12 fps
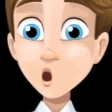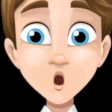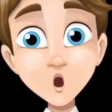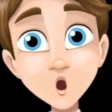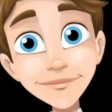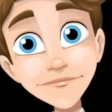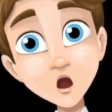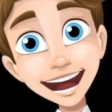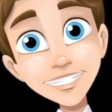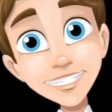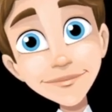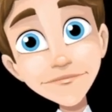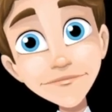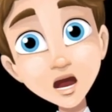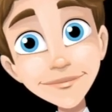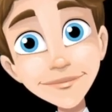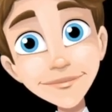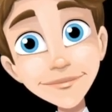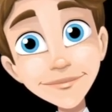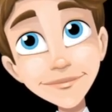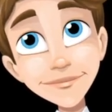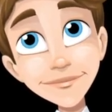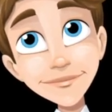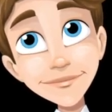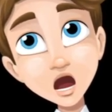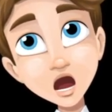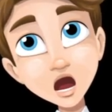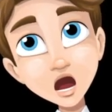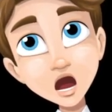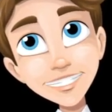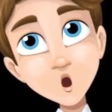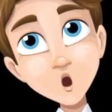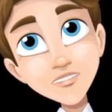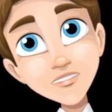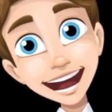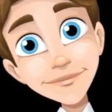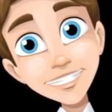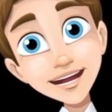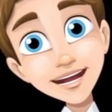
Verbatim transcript: use your brain to think. What if you tried to